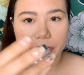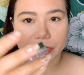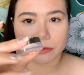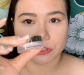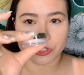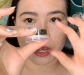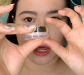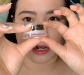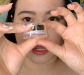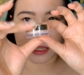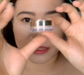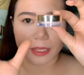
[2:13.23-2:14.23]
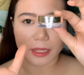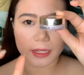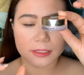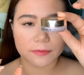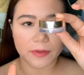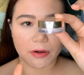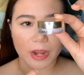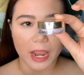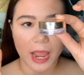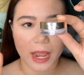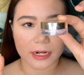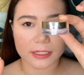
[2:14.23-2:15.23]
little jar like this, very
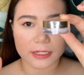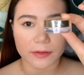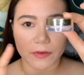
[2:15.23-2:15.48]
handy,